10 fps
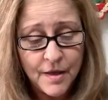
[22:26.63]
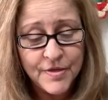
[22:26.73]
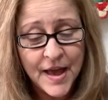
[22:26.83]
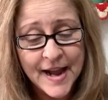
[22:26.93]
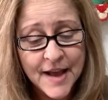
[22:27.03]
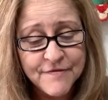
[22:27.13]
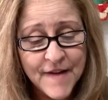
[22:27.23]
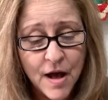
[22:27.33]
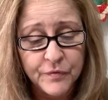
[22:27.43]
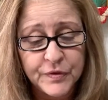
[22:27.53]
Then I
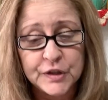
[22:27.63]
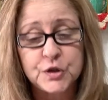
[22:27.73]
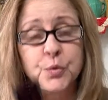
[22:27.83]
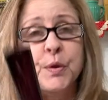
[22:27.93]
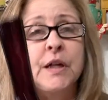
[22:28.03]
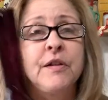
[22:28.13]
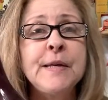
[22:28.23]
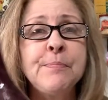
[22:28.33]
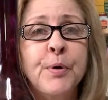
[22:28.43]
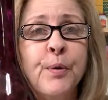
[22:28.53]
found this
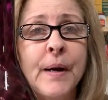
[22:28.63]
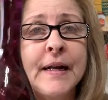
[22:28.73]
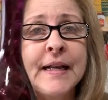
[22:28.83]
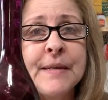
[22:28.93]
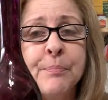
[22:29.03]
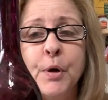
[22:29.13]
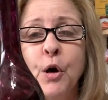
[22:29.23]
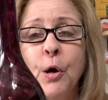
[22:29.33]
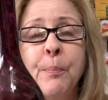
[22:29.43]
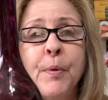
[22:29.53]
really pretty
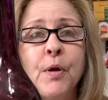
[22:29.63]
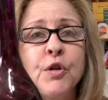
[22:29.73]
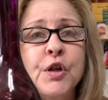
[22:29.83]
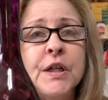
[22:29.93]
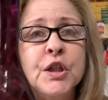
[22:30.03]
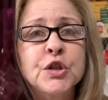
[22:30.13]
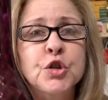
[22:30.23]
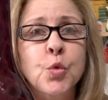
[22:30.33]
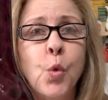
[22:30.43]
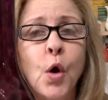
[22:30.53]
purple. Look at the
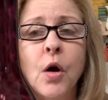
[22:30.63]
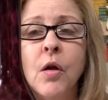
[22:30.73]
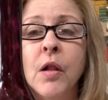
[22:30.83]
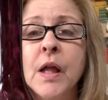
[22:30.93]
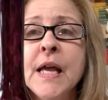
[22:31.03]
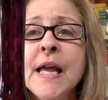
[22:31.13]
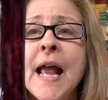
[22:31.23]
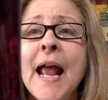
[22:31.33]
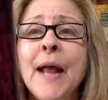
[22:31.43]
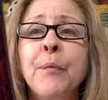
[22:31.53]
swirl.
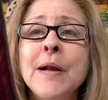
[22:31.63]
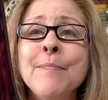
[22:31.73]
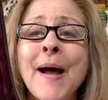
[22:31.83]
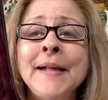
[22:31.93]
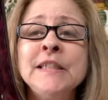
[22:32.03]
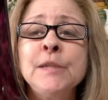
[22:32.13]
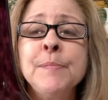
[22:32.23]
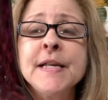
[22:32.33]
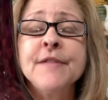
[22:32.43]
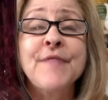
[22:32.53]
It reminds
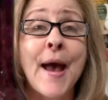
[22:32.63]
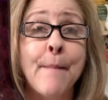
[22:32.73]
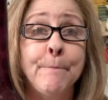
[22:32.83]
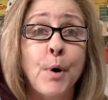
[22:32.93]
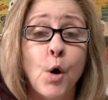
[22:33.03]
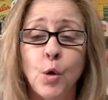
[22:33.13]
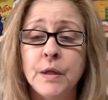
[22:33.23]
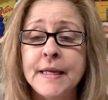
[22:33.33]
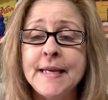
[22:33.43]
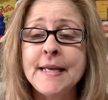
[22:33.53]
me of
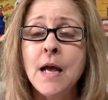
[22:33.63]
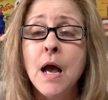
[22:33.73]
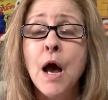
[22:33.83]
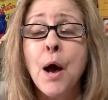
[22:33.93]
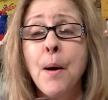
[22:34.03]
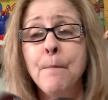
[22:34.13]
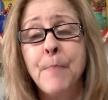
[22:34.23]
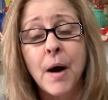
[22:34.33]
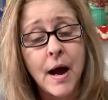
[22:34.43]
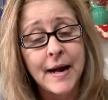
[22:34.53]
Empoli,
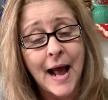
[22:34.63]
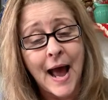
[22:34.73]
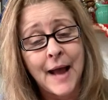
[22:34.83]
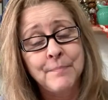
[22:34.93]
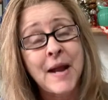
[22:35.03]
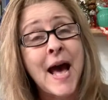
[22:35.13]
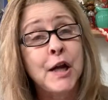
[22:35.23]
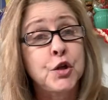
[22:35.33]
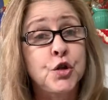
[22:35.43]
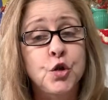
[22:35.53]
but I'm
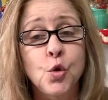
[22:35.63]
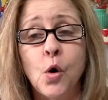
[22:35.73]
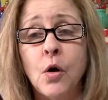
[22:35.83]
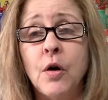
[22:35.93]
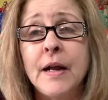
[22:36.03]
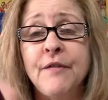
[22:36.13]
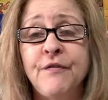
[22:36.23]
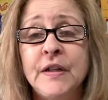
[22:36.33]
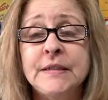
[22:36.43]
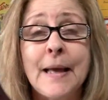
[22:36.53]
not sure if
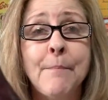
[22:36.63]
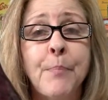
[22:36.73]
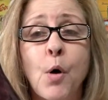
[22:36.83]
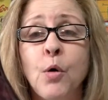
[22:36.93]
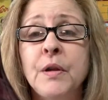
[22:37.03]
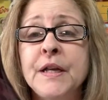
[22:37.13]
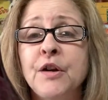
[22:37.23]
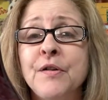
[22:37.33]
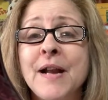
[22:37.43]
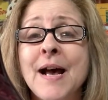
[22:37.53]
it's Empoli
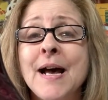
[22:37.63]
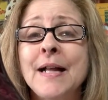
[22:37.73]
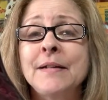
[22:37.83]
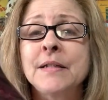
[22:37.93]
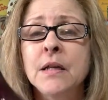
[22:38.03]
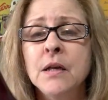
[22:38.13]
or not.